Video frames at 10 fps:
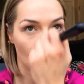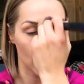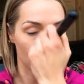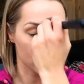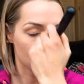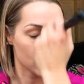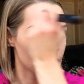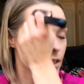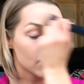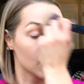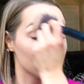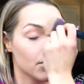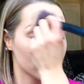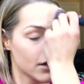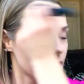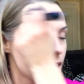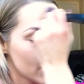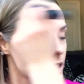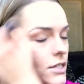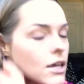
I like to think that I'm pretty good at it.